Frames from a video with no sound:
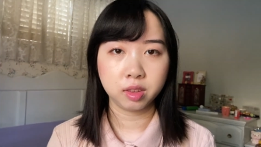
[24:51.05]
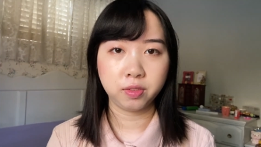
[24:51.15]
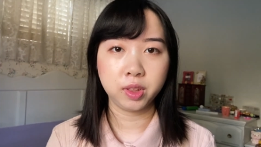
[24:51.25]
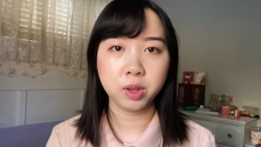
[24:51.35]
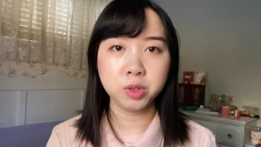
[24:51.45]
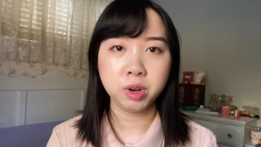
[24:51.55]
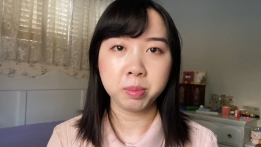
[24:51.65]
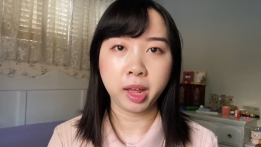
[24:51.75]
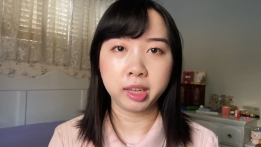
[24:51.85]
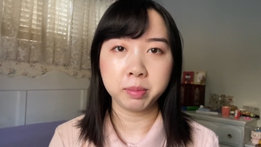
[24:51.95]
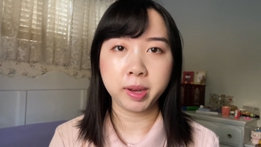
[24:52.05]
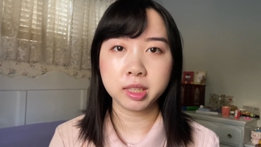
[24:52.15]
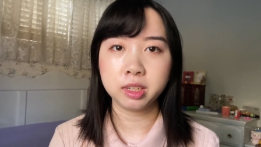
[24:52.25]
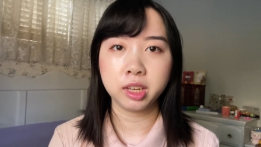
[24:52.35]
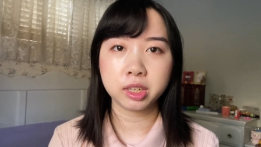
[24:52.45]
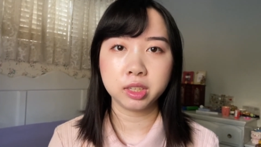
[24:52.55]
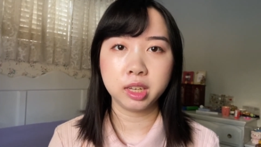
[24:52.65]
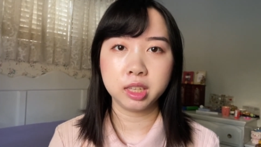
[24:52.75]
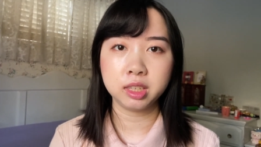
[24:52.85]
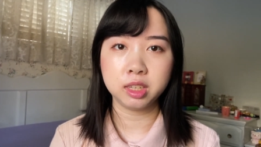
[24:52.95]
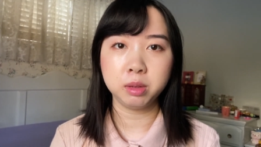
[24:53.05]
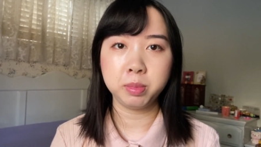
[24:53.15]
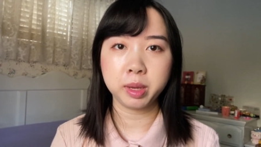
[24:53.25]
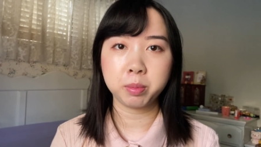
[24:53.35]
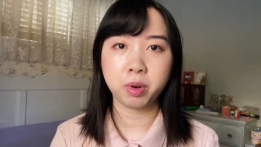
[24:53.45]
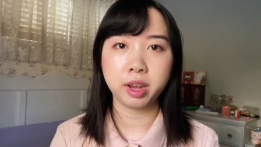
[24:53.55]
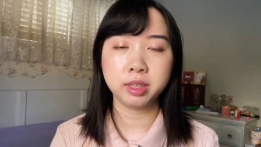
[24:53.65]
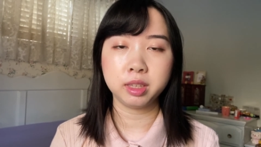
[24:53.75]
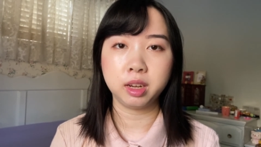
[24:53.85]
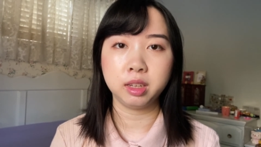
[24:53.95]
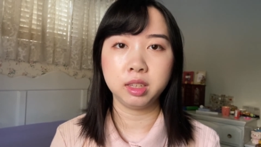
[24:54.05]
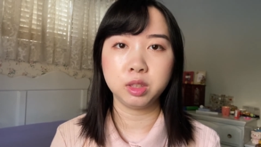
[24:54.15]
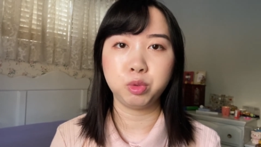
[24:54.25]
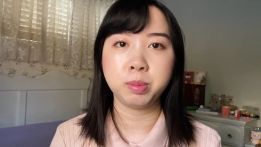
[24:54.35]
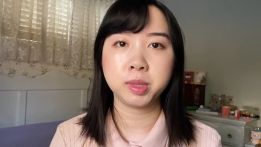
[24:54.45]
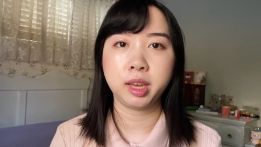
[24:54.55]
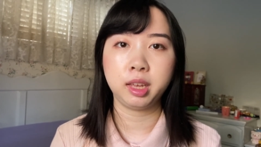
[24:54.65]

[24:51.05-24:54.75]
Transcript: For those who are planning to buy this collection, it is still being priced on its website